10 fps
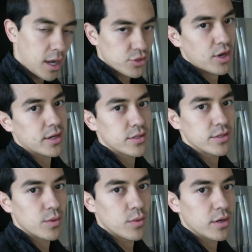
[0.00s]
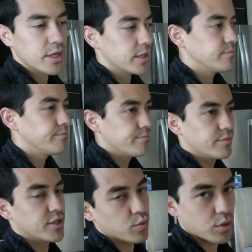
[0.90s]
Contractors are working,
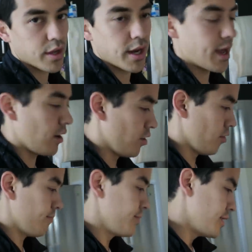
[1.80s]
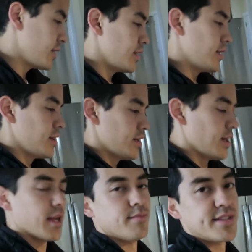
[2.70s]
just working at home.
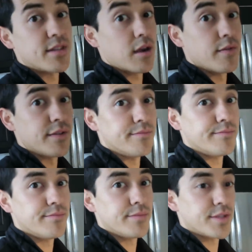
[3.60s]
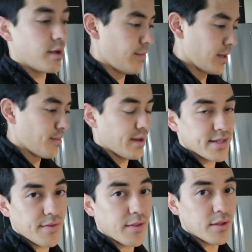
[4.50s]
I'm starving. So I'm making
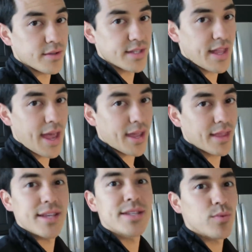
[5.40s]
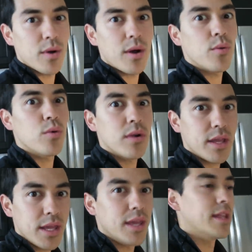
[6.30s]
myself a little snack and this is what we're
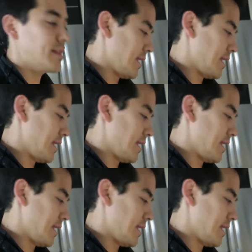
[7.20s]
eating